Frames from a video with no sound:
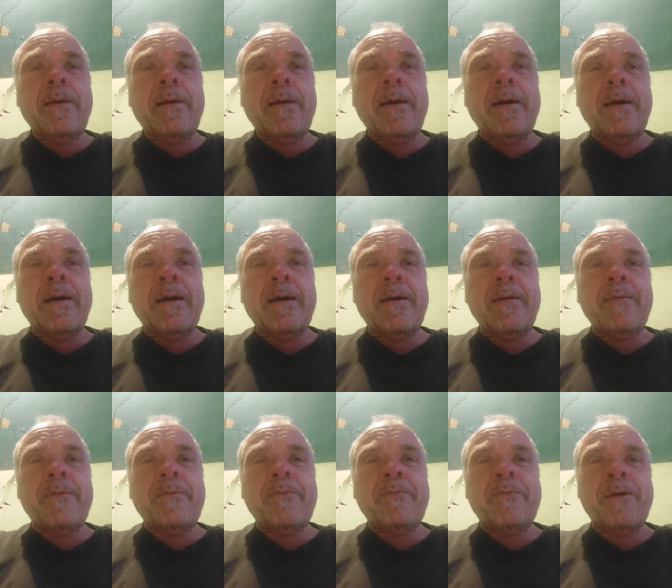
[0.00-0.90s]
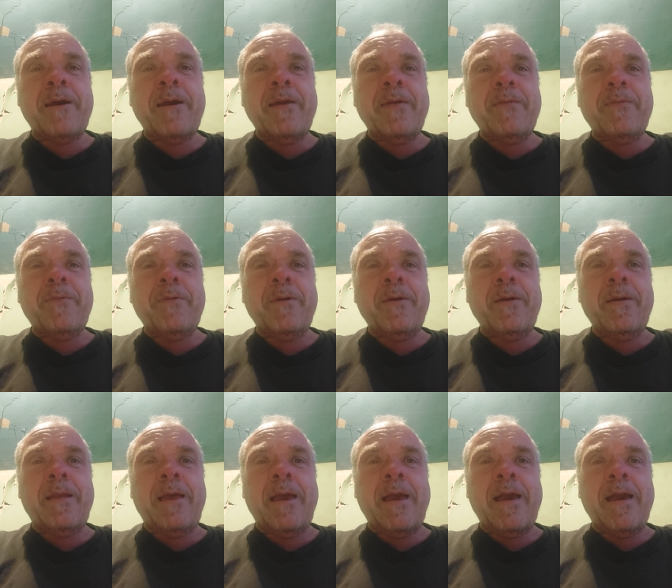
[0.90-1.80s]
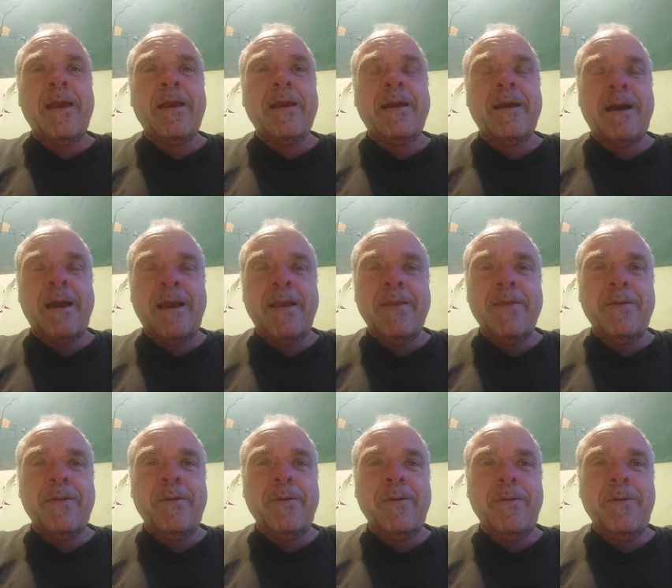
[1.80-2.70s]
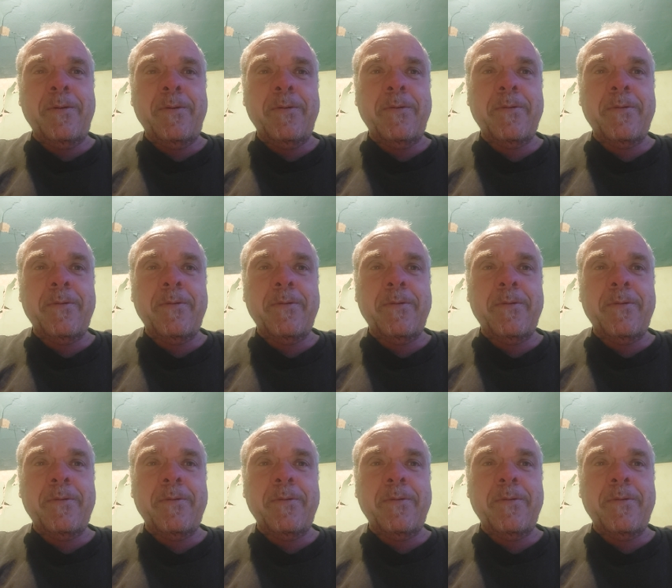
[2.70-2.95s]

Uh, Frankfort at Keyser.